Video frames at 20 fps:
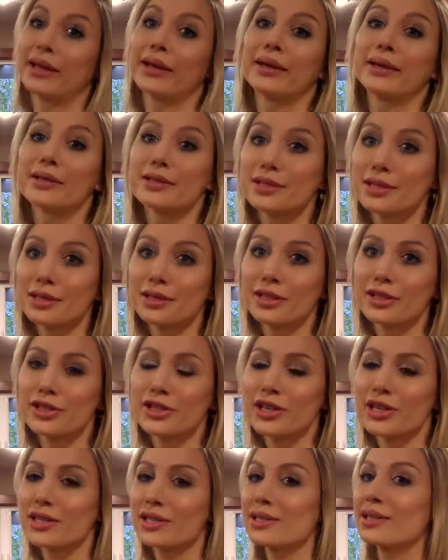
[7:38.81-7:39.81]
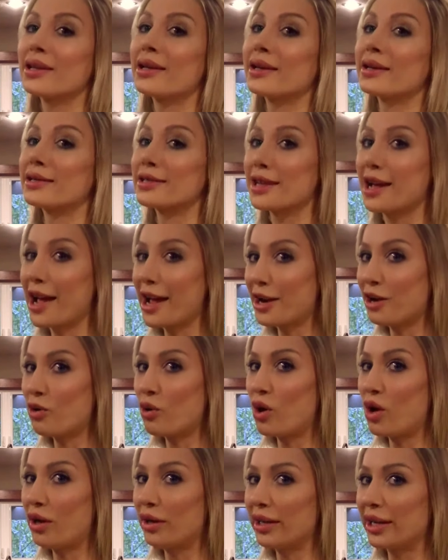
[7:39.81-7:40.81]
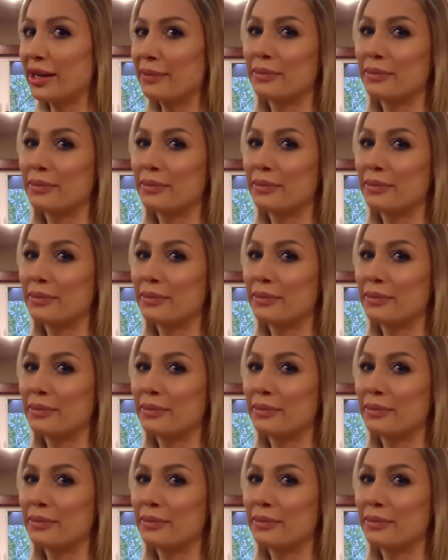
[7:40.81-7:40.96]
It is delicious, it is high quality,